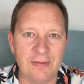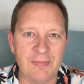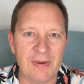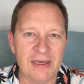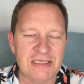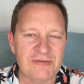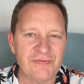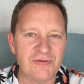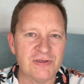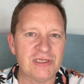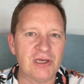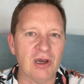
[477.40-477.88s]

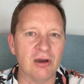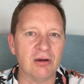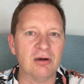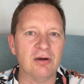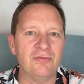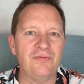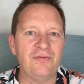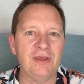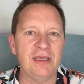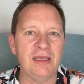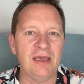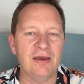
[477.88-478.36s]
best
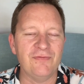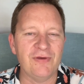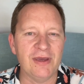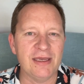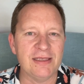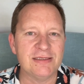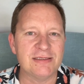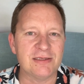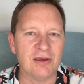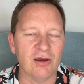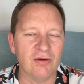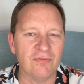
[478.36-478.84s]
photography
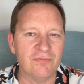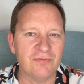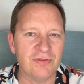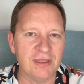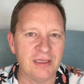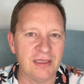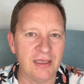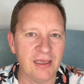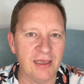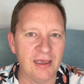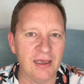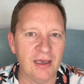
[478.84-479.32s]
event of the
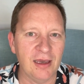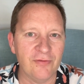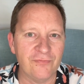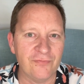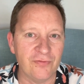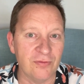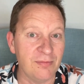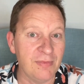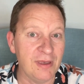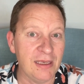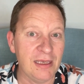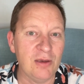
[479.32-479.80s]
year
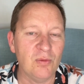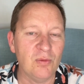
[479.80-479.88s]
for me